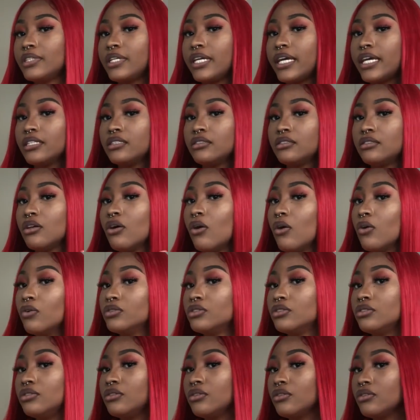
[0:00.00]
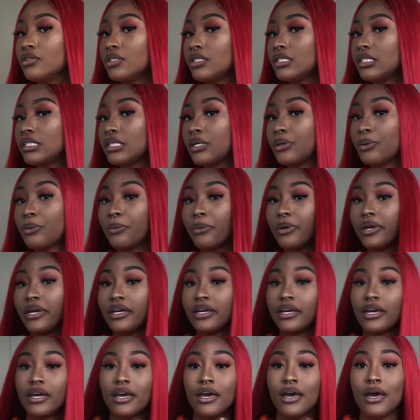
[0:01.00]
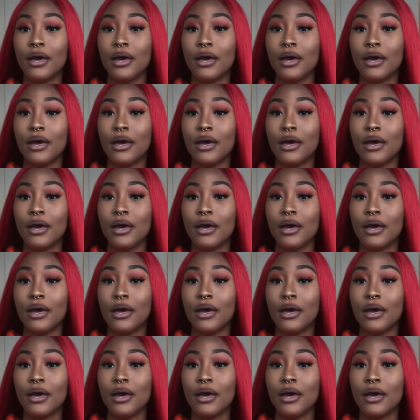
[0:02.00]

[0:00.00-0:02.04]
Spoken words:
get all the knots away.